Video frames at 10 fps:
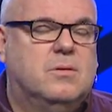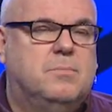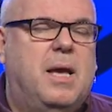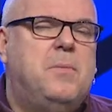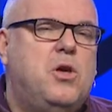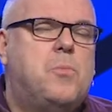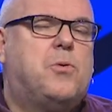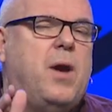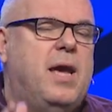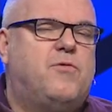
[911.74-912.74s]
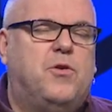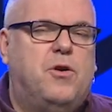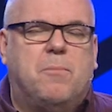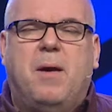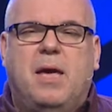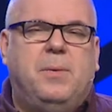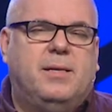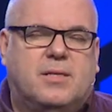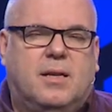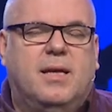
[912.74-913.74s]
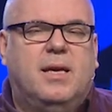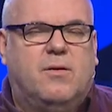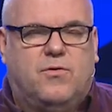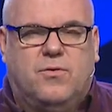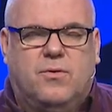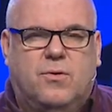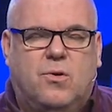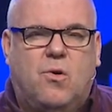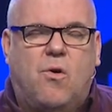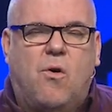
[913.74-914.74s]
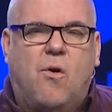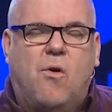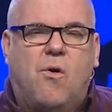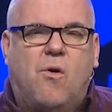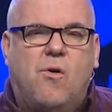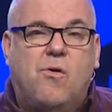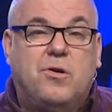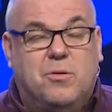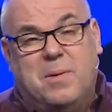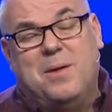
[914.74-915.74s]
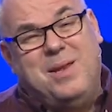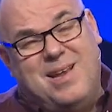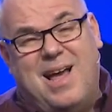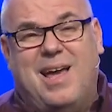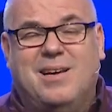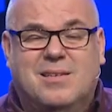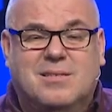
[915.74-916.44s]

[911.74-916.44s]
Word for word: Maybe you prayed for your baby to live your baby died.